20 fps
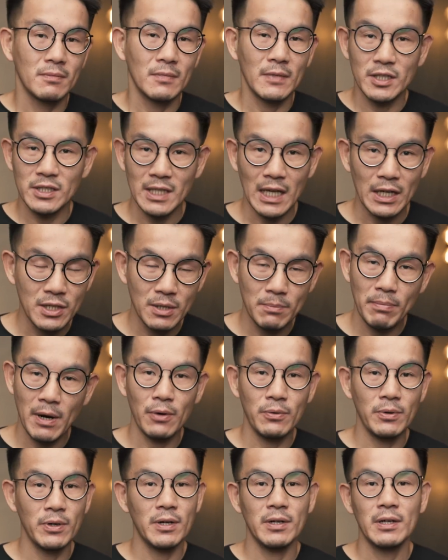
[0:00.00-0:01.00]
the suction
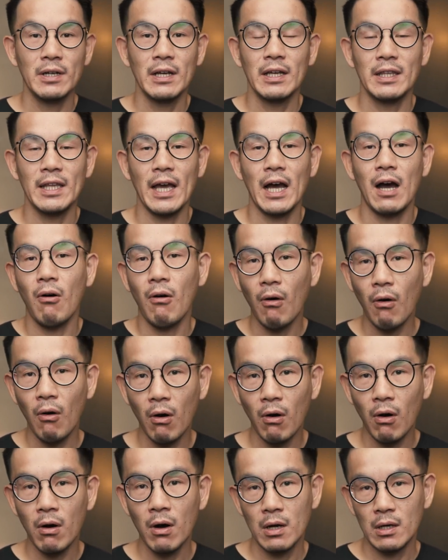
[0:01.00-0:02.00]
power, they are
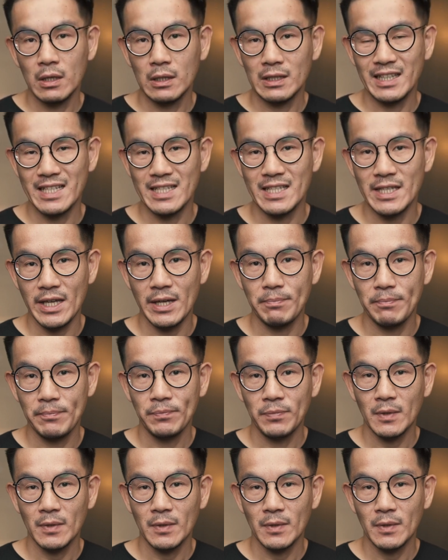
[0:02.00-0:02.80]
all the same.